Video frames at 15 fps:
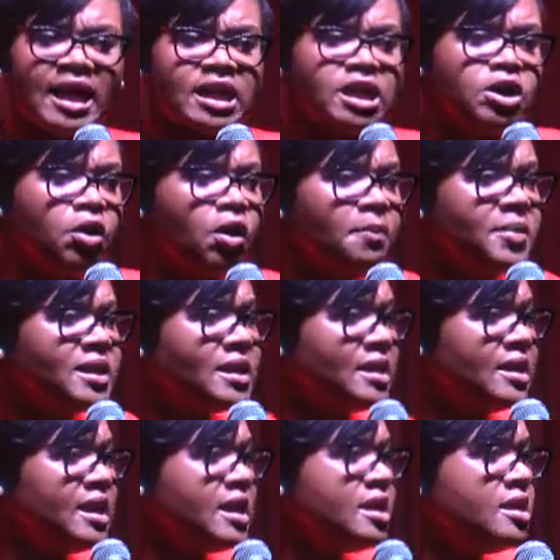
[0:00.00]
and your
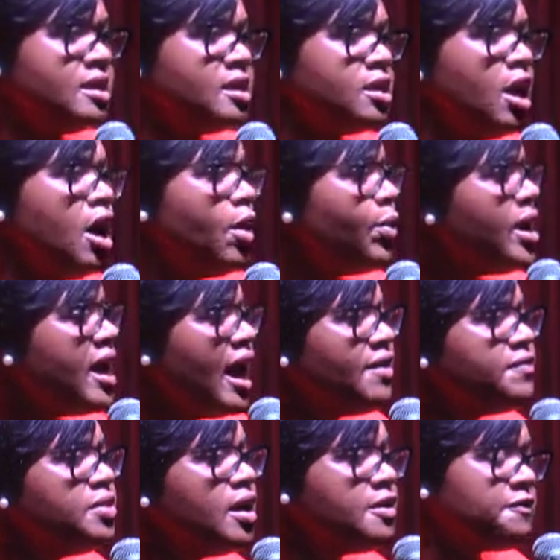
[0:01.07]
misdeeds. We
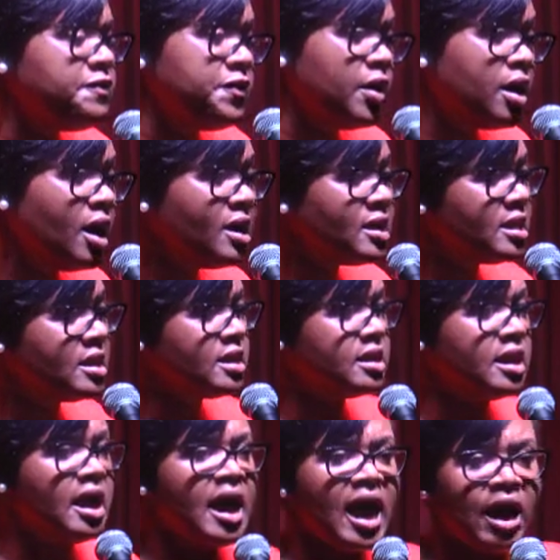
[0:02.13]
have not
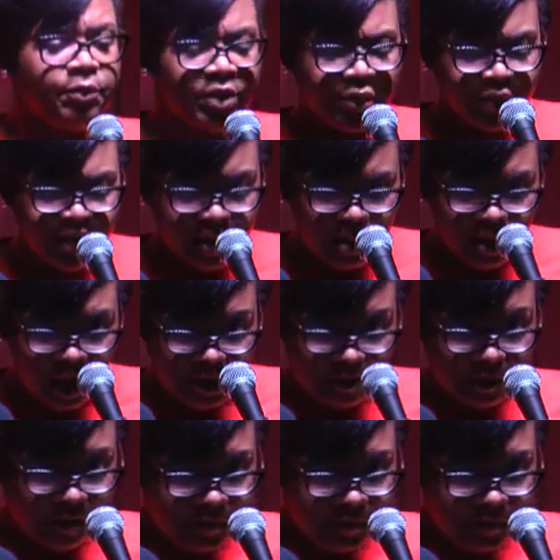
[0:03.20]
forgotten, and we will not